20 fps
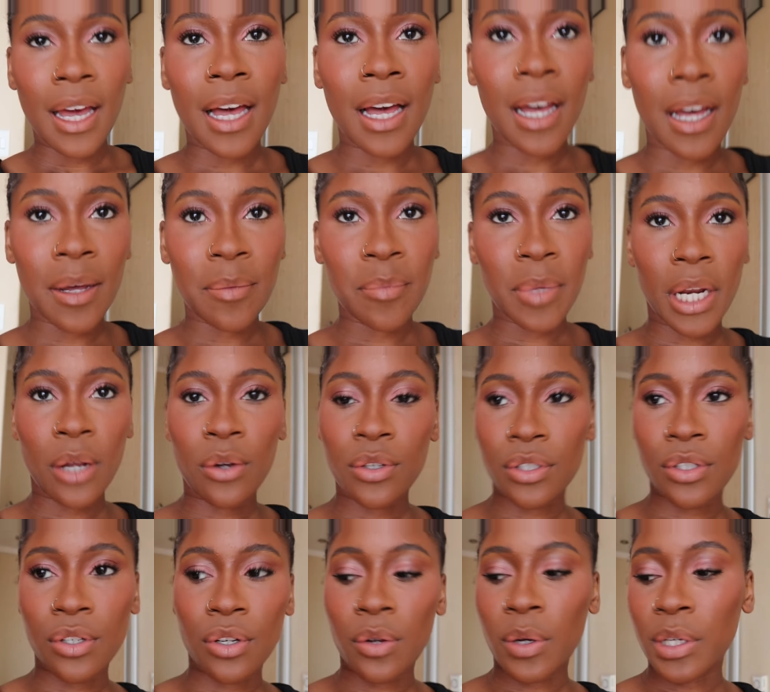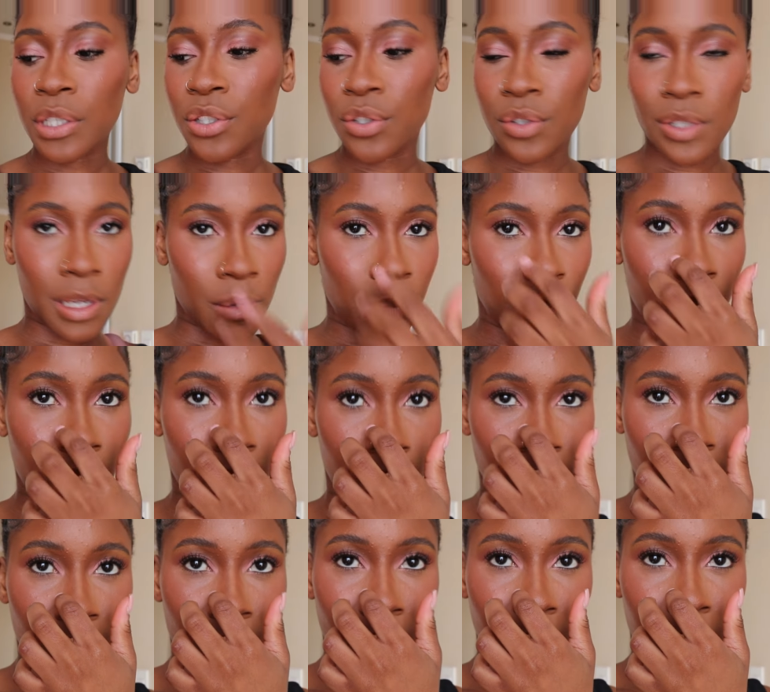Um, and I also don't know what shoes I'm wearing. I
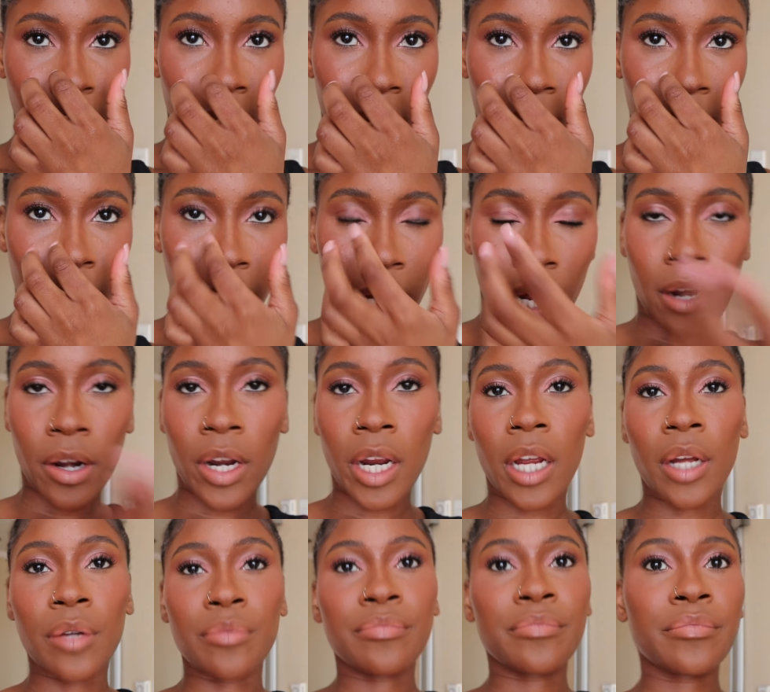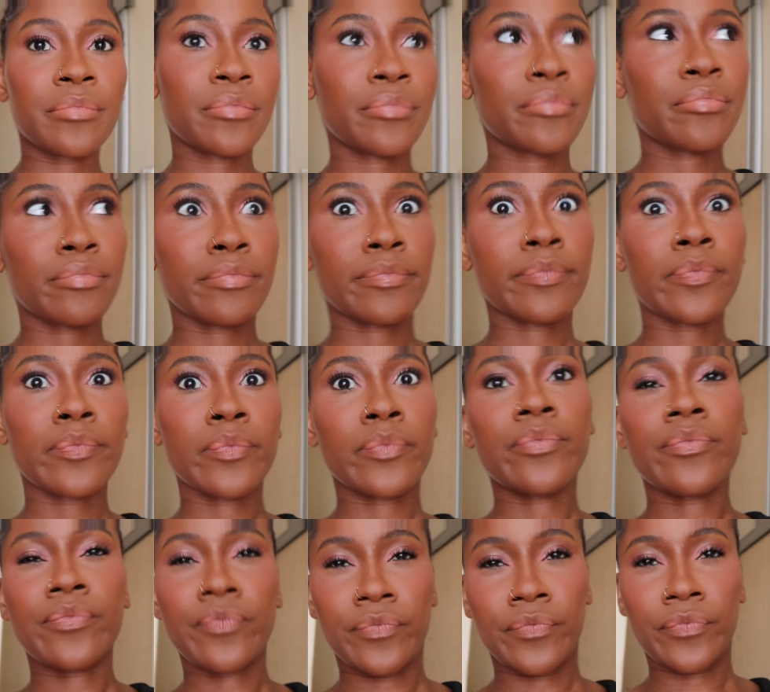don't know what bag I'm carrying.
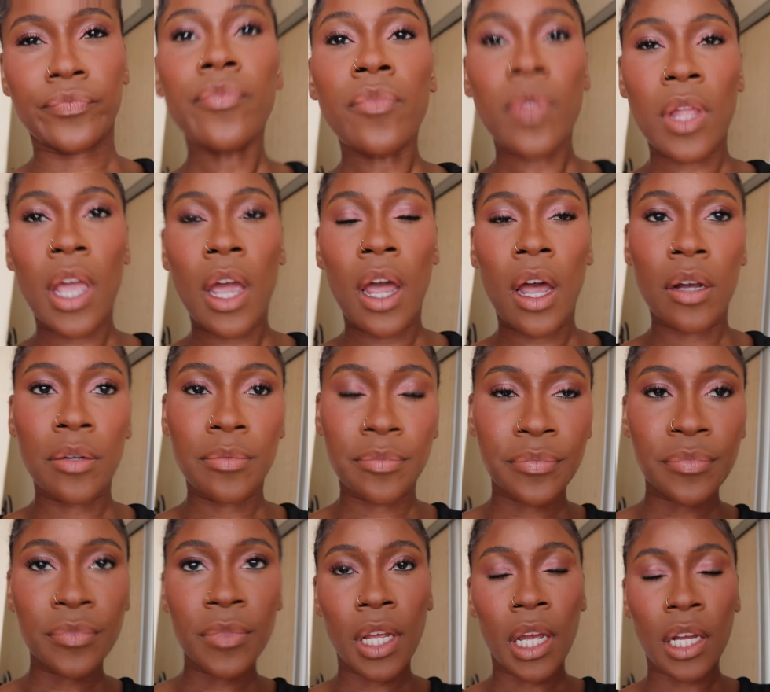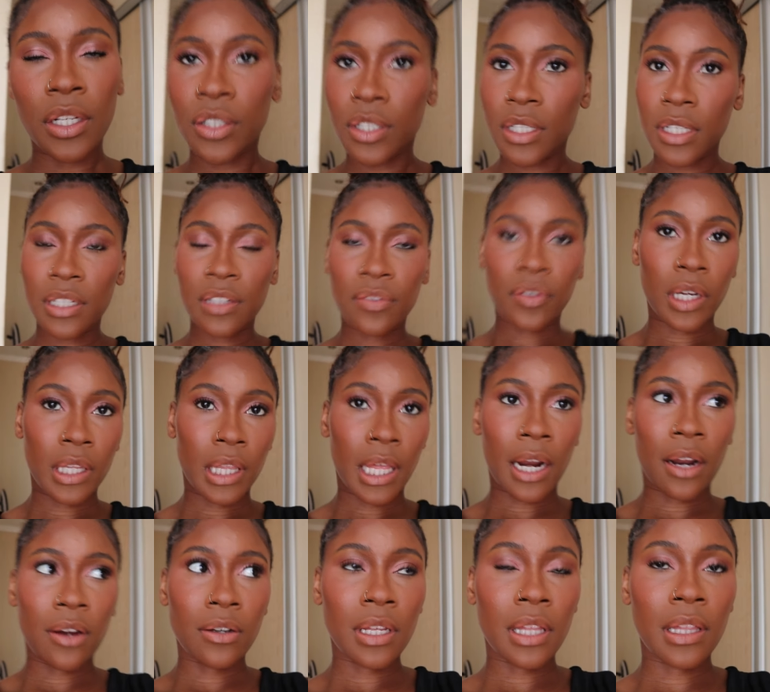Yeah. I just need to figure that
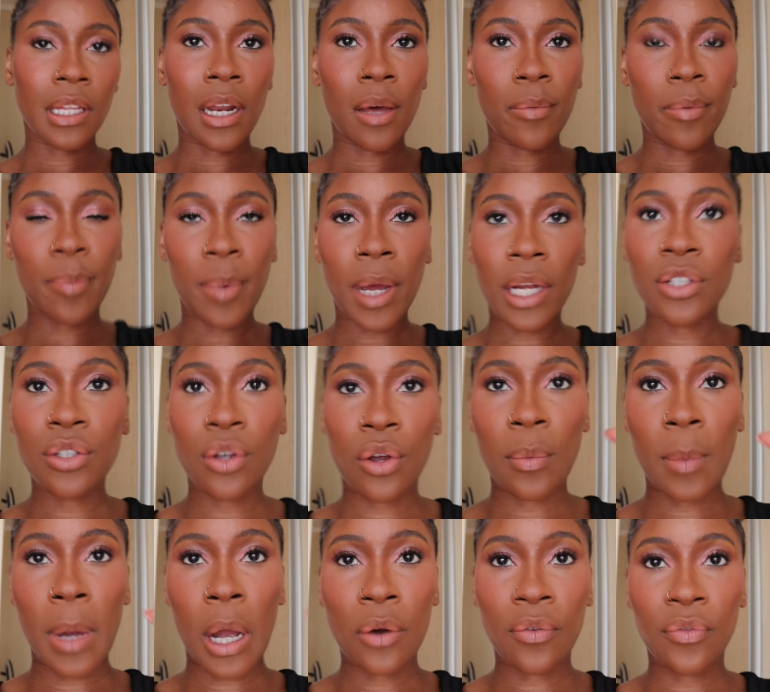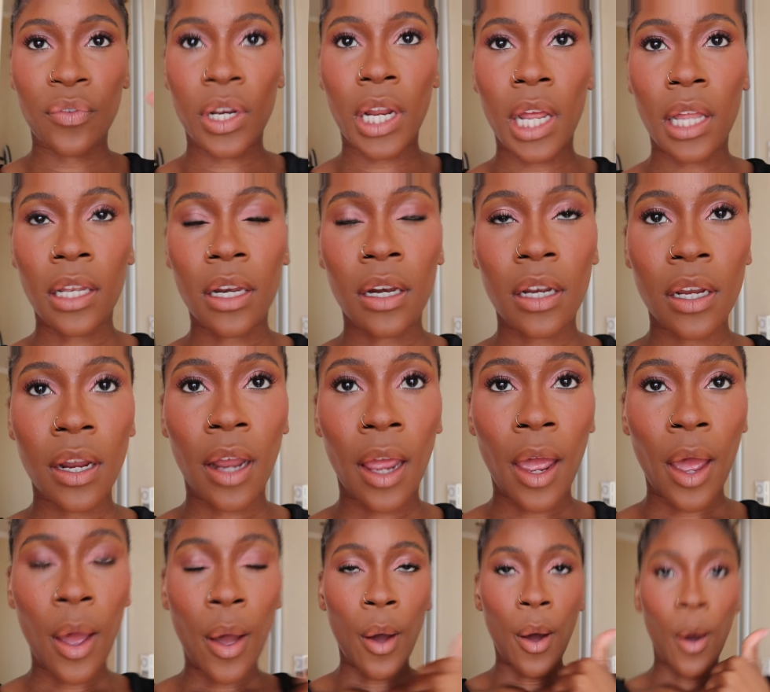out. And then I'll be back showing my outfit and
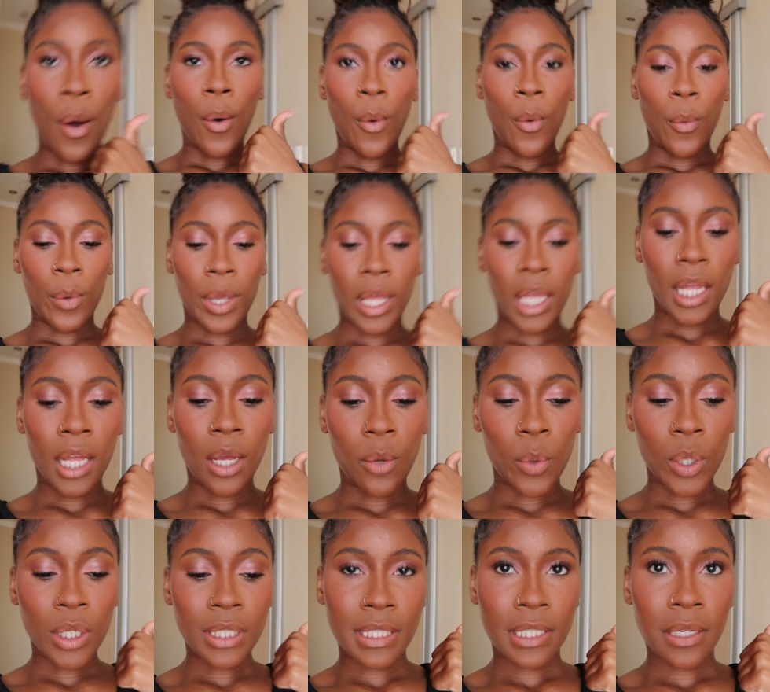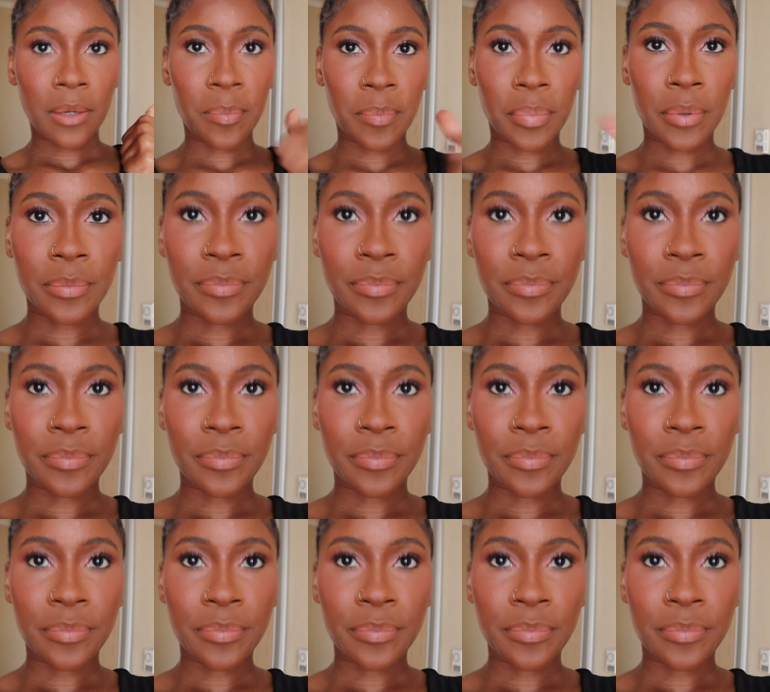we will dip.